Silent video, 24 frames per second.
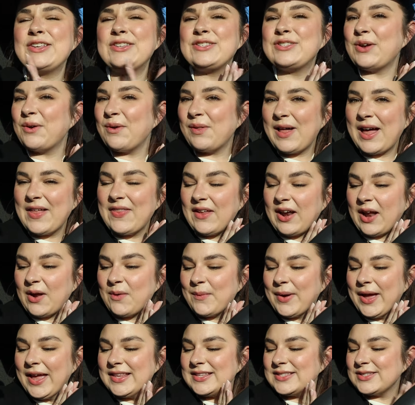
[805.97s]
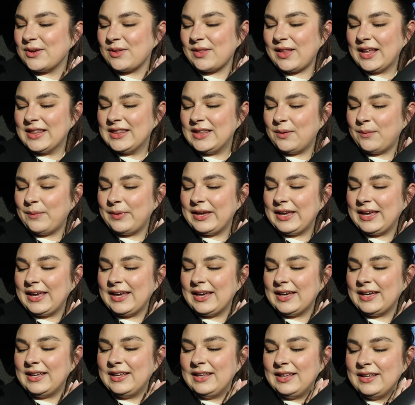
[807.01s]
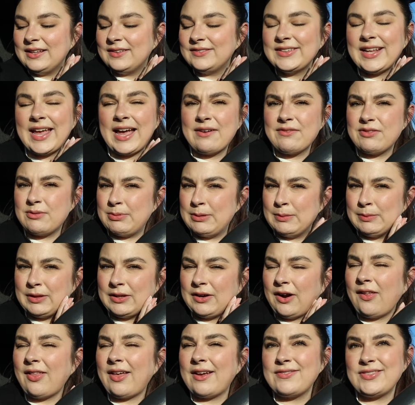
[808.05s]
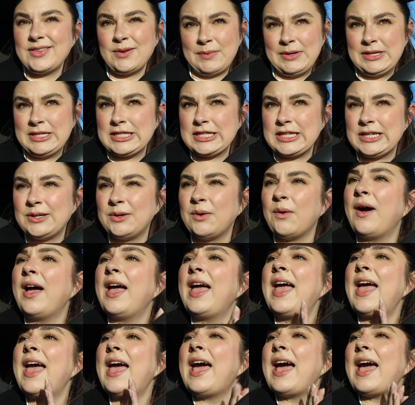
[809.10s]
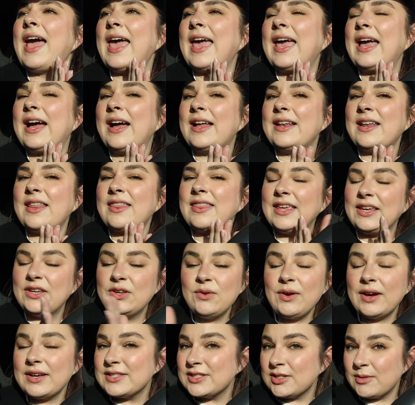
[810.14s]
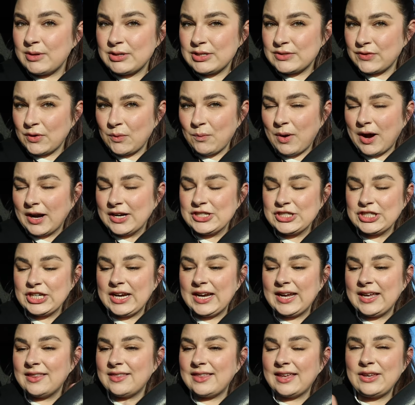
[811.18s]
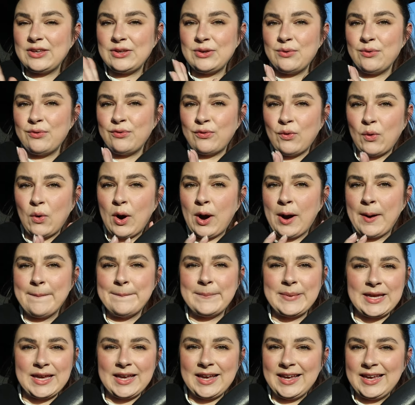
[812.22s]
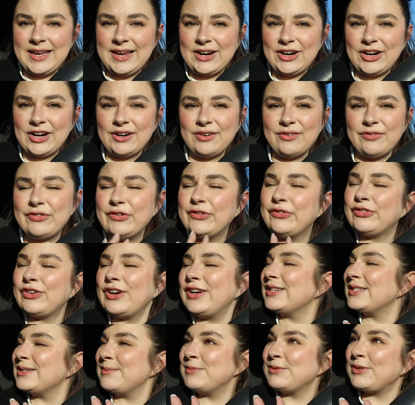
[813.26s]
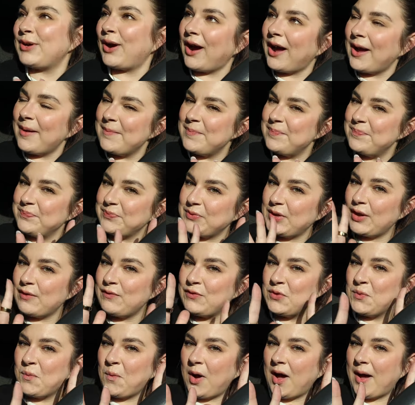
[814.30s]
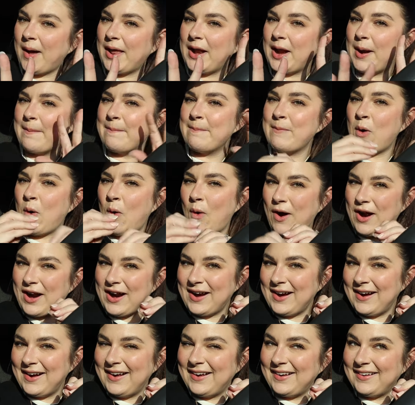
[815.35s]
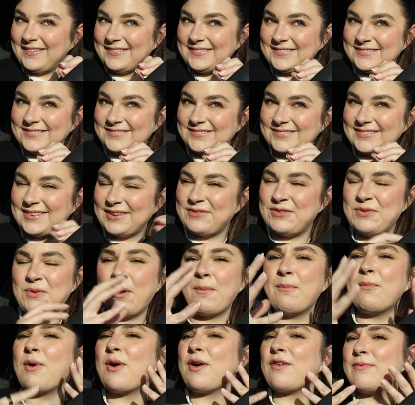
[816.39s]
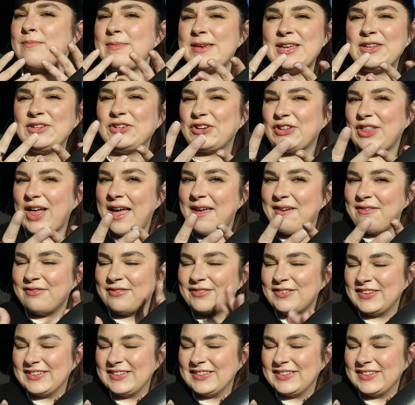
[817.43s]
glad that I went. So glad that we have the people in our life that we do. And thank you guys so much for watching. Thank you for being here. Feel free to subscribe if you want more. If you want more of me in your life,